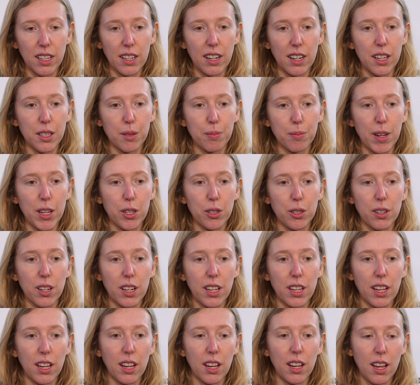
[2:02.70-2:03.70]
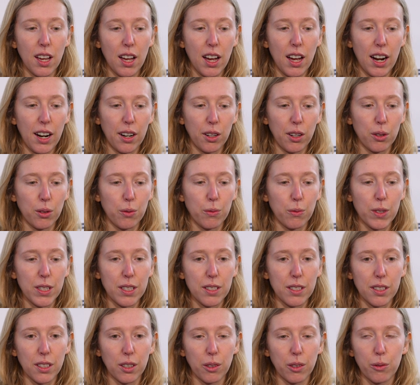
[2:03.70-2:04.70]
and especially are
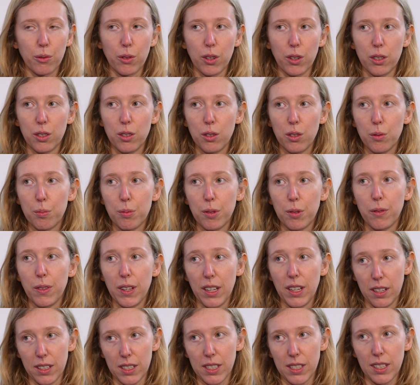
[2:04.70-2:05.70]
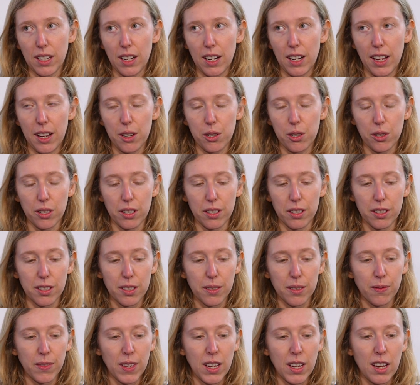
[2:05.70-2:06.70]
convincing for new PV
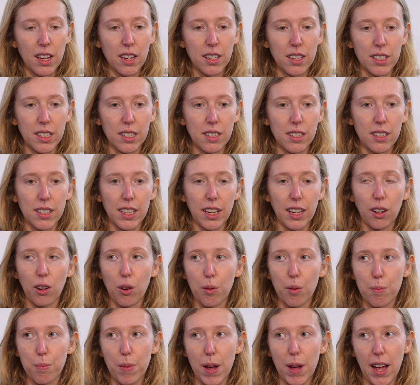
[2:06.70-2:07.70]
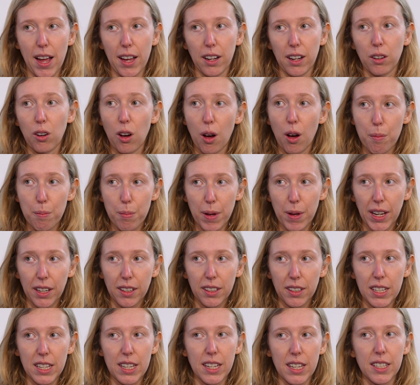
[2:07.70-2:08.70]
installations, since they combine
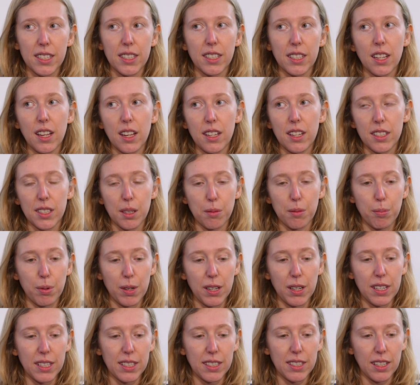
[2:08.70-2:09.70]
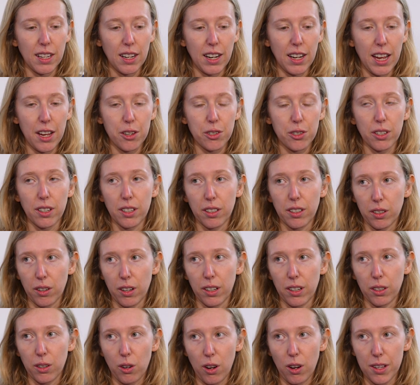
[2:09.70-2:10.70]
compactness, simple installation,
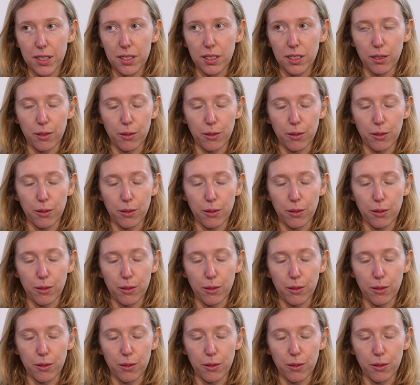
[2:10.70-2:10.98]
and cost